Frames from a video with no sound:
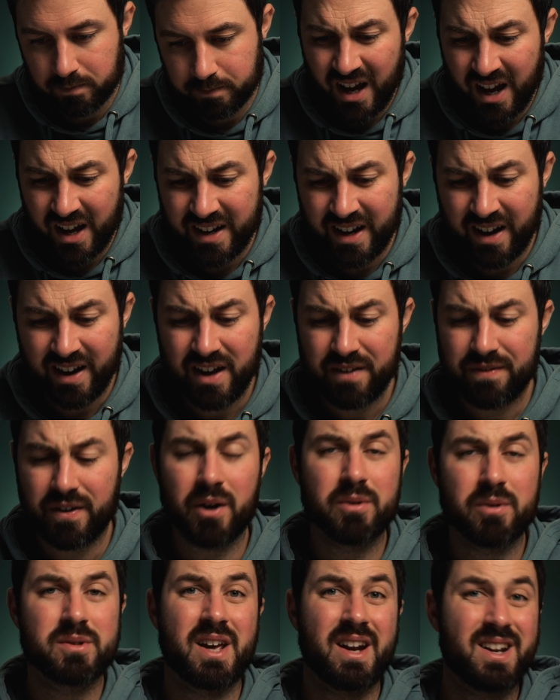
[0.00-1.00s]
Uh, now, if
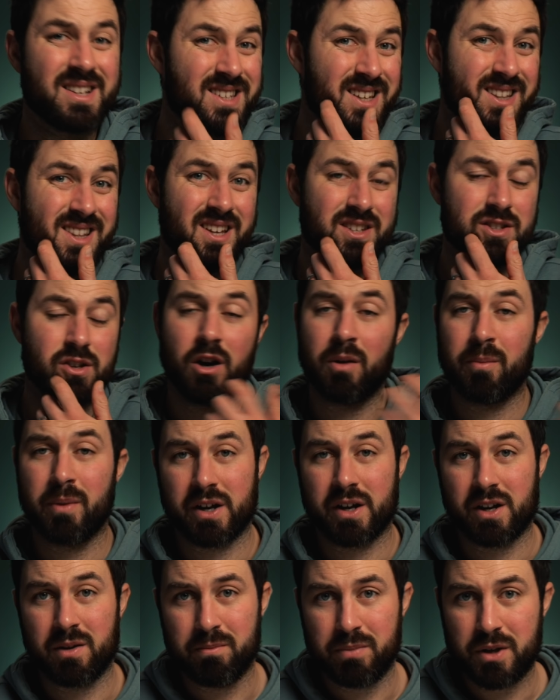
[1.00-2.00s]
I was editing this on
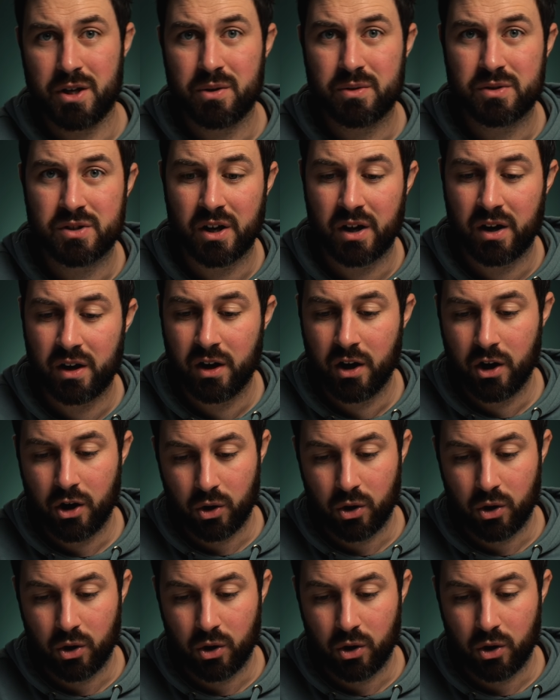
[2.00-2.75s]
my computer